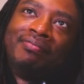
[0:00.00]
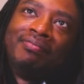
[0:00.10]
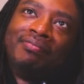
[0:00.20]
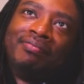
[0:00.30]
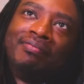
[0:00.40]

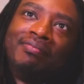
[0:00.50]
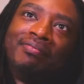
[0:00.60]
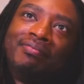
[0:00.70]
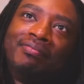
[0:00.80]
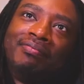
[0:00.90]

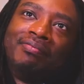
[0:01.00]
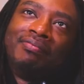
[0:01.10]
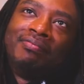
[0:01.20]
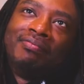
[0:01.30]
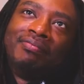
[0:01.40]

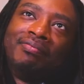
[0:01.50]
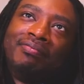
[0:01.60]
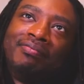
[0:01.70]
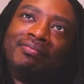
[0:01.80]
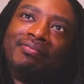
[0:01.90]

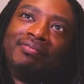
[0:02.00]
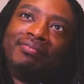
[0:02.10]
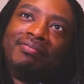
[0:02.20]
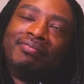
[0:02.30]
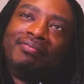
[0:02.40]

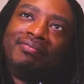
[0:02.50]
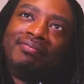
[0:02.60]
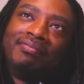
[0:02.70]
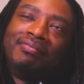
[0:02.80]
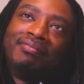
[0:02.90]

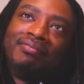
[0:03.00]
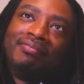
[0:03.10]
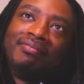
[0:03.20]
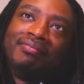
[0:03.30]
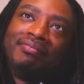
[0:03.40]
[no speech]